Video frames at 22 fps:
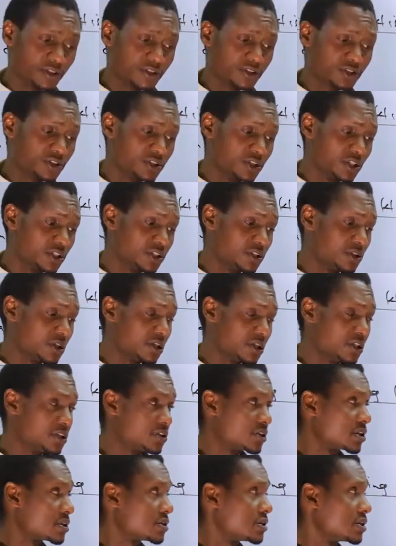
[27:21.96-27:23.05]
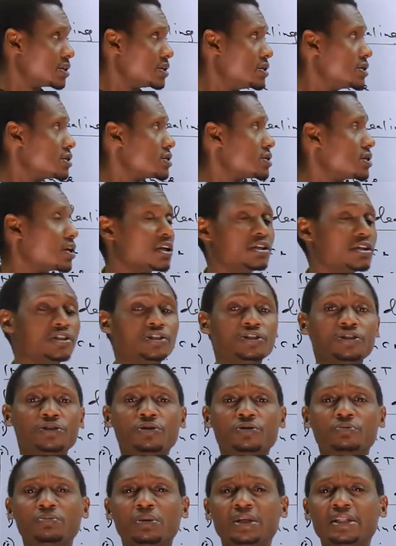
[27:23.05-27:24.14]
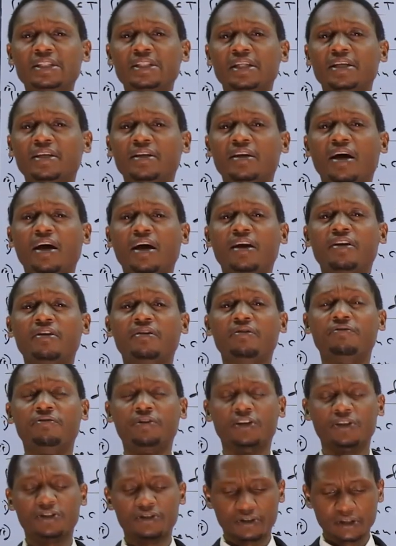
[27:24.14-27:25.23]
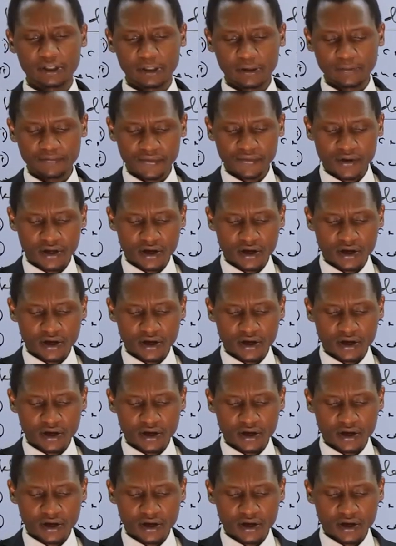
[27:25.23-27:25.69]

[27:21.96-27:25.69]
interest register is to maintain an inventory